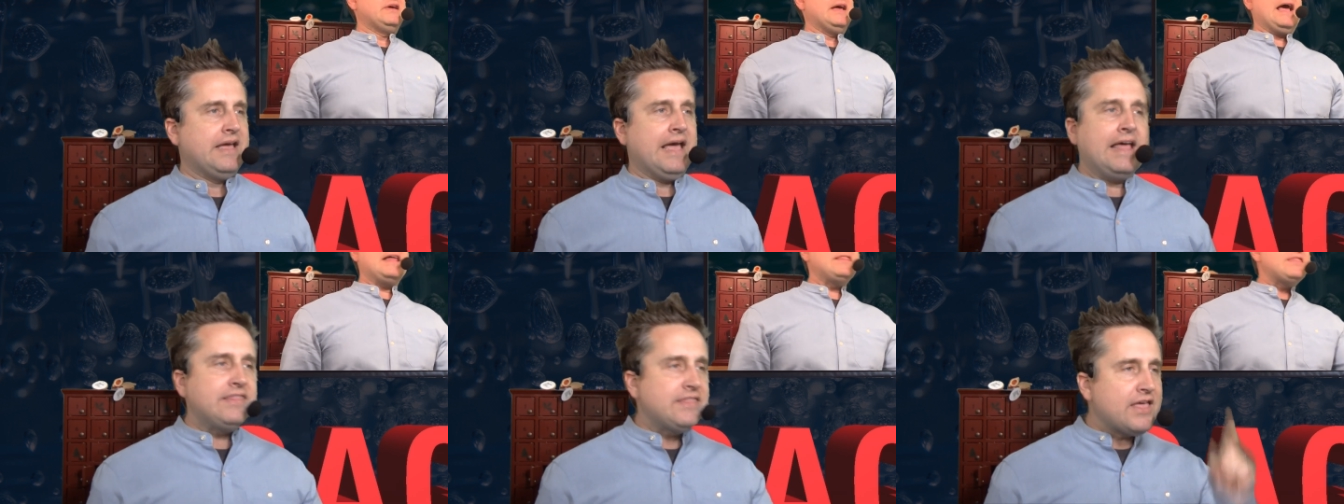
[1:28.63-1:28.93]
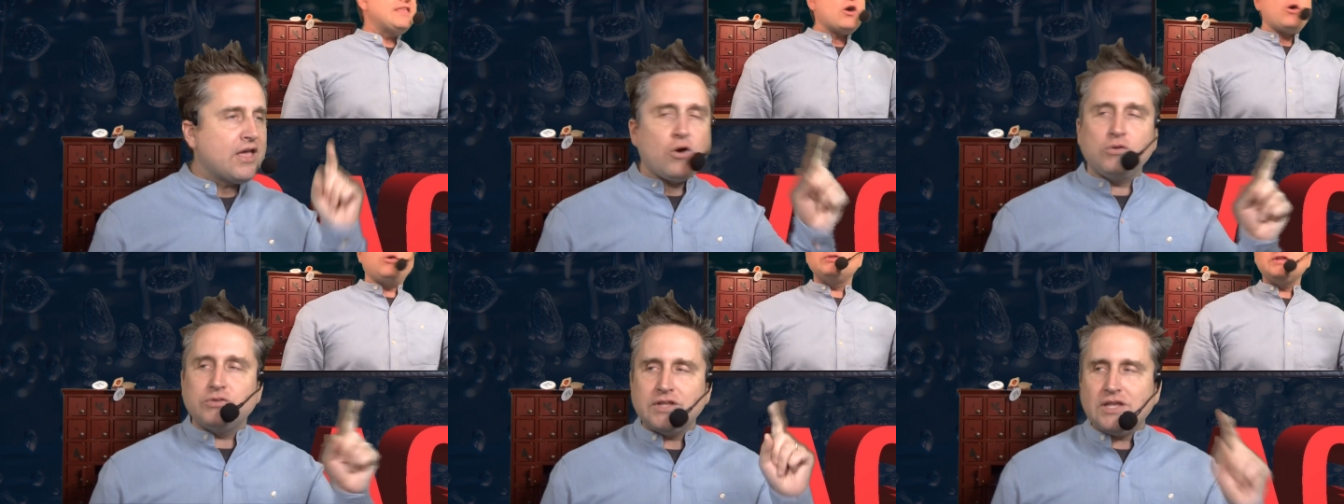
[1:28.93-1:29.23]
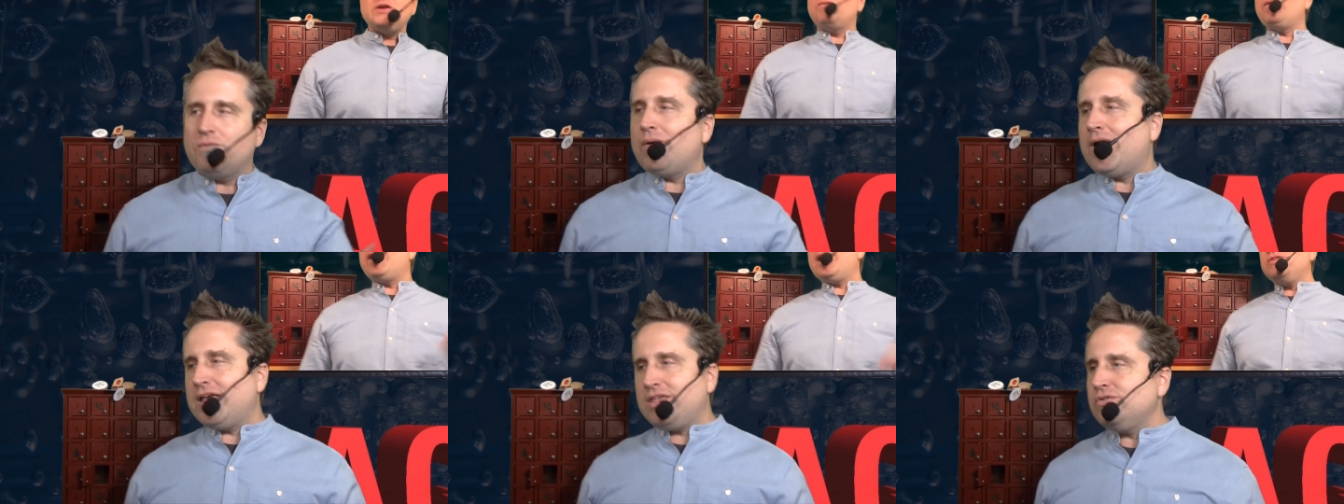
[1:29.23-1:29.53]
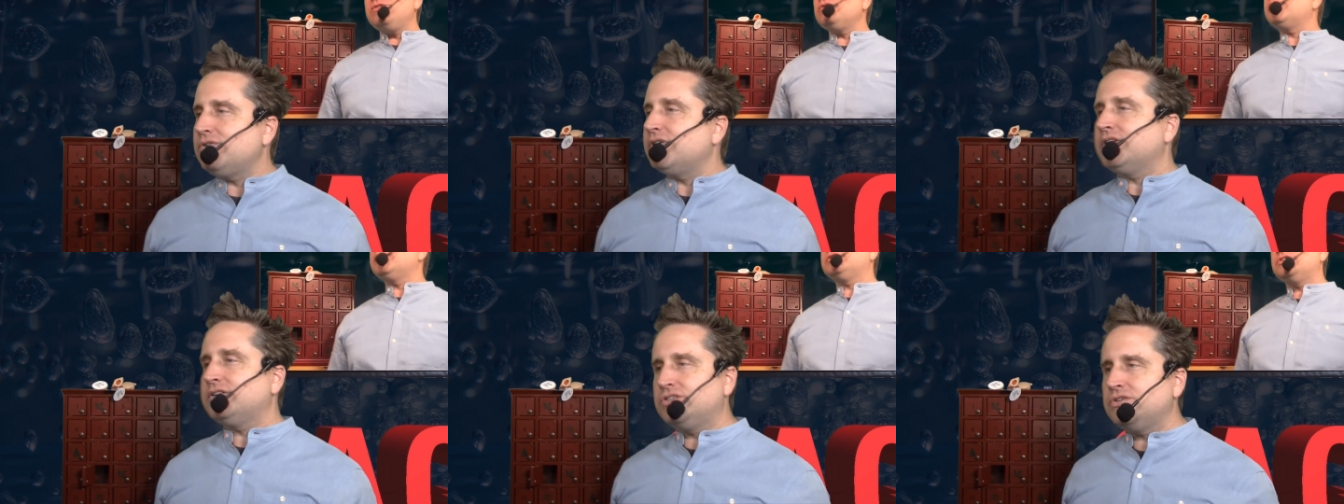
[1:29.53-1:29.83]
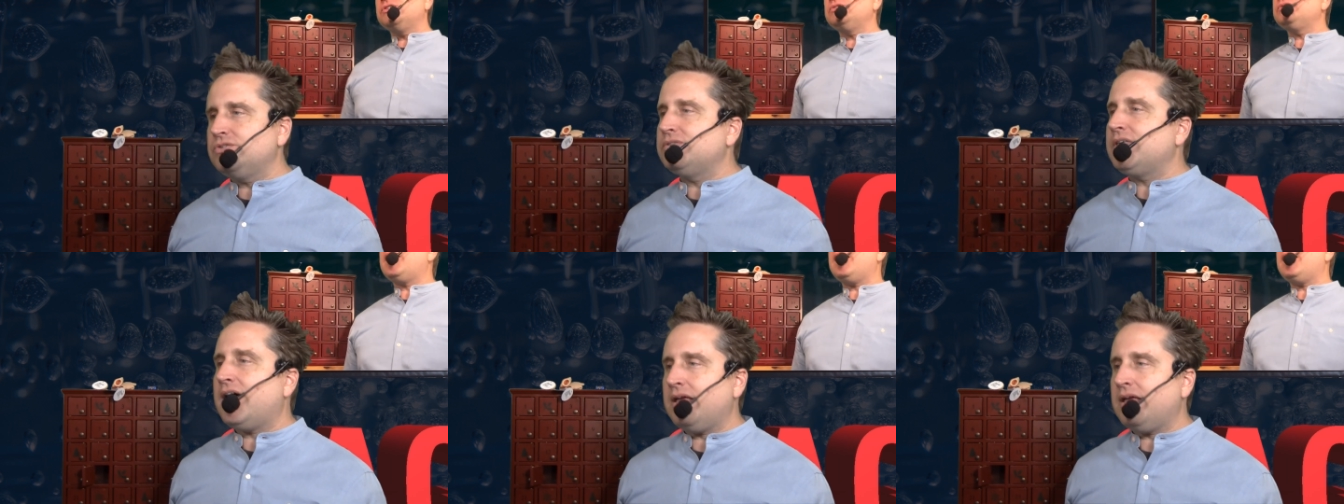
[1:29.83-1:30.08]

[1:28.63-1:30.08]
And the only way you can do